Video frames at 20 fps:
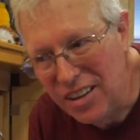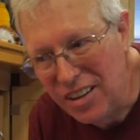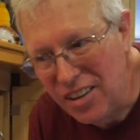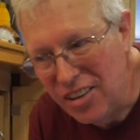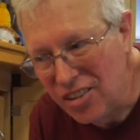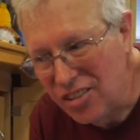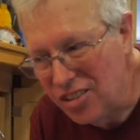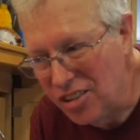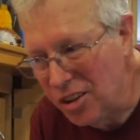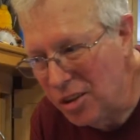
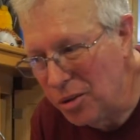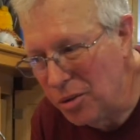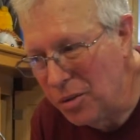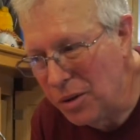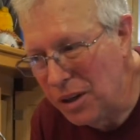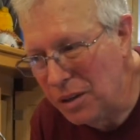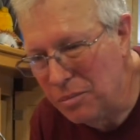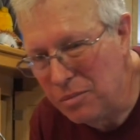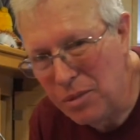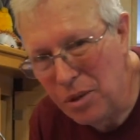
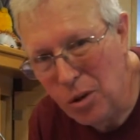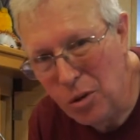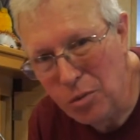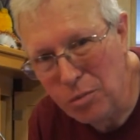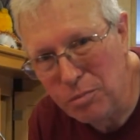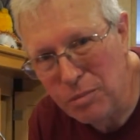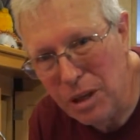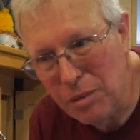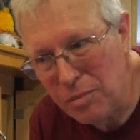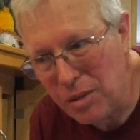So holding
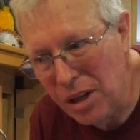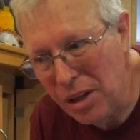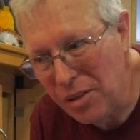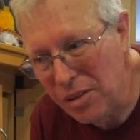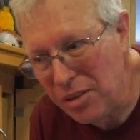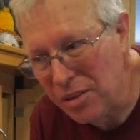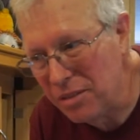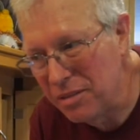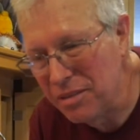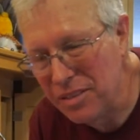my
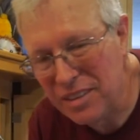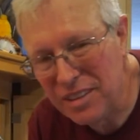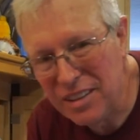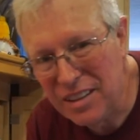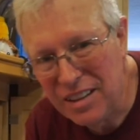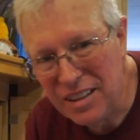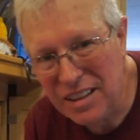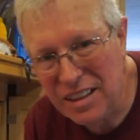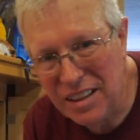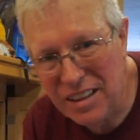breath,
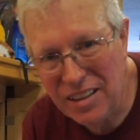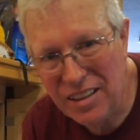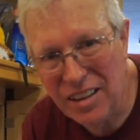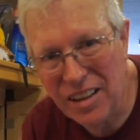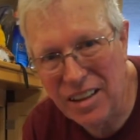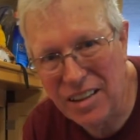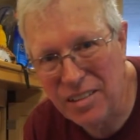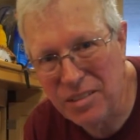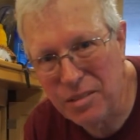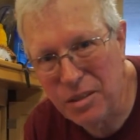and
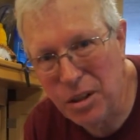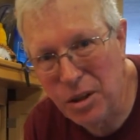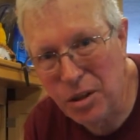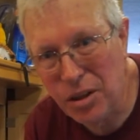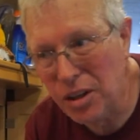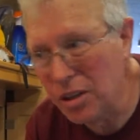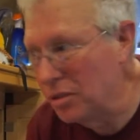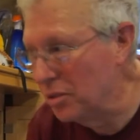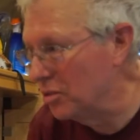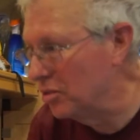here it
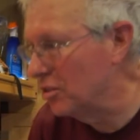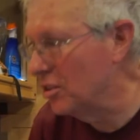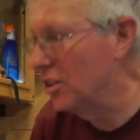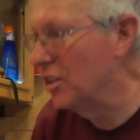goes.